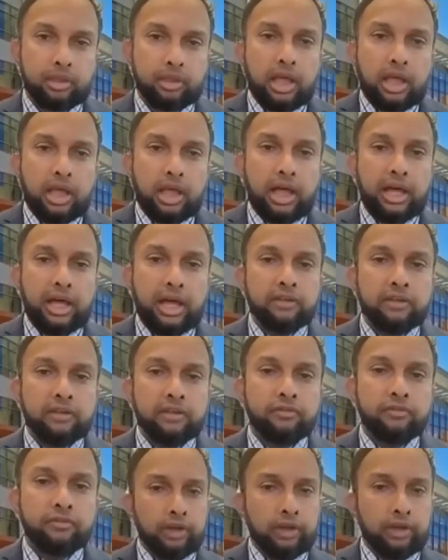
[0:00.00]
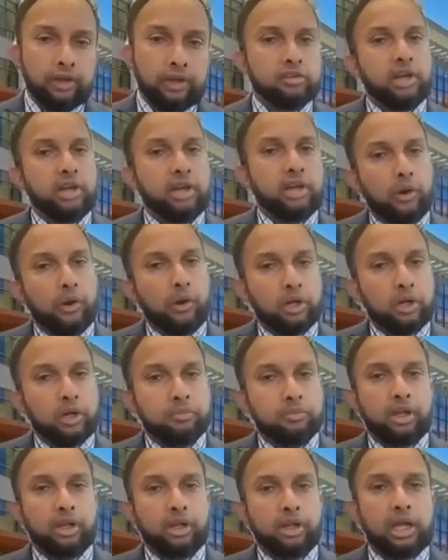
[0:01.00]
And if you look at this outcome
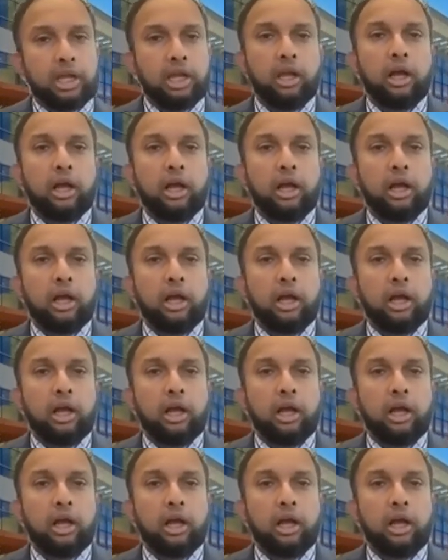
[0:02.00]
study,